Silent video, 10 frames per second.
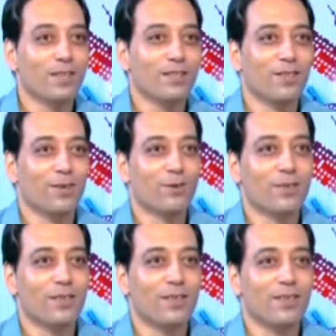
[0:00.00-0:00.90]

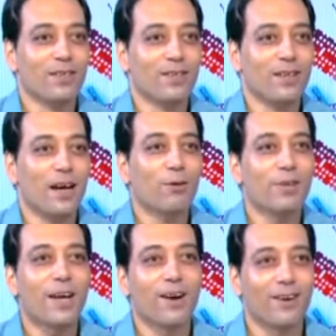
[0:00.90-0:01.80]

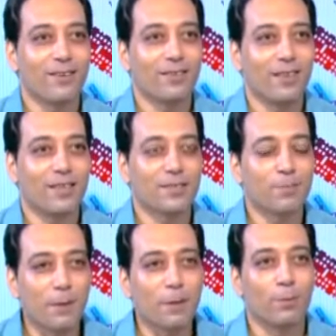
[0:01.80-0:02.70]
they are as
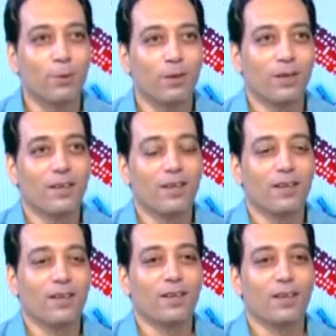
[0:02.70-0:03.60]
people.
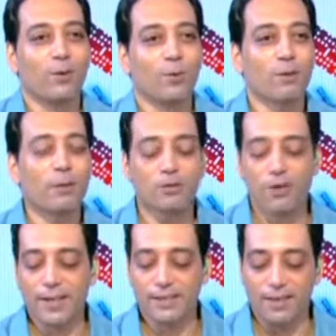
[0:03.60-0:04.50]
What about
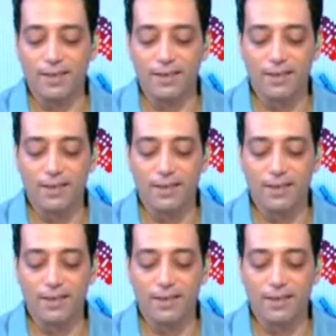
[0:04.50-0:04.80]
writing?